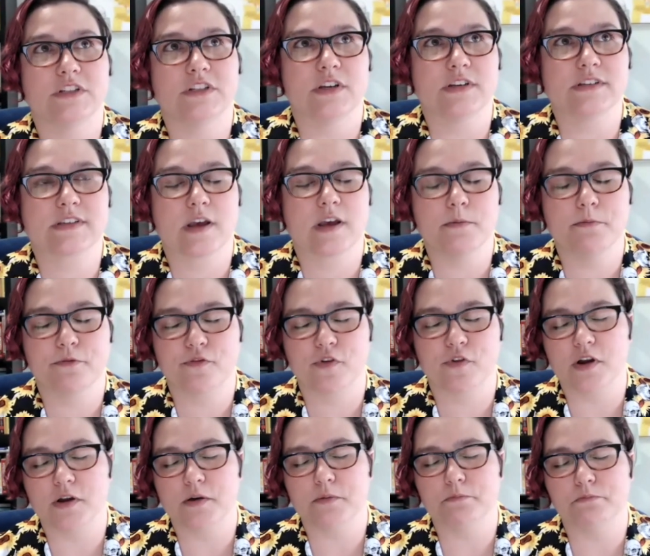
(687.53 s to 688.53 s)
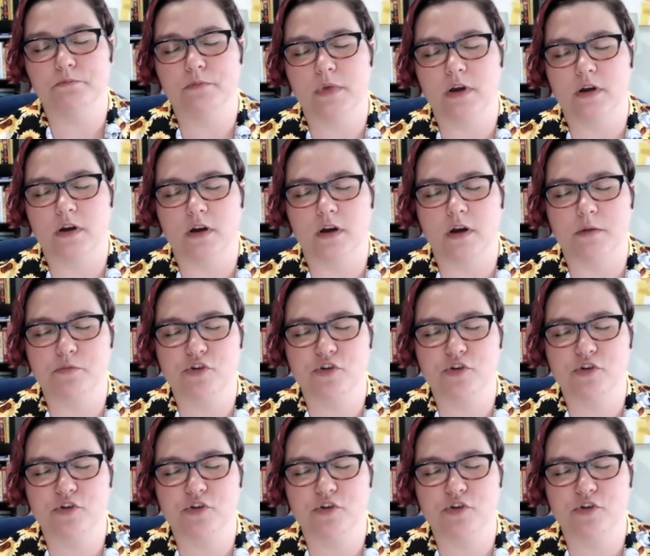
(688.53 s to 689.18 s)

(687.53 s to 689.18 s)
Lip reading: does come from a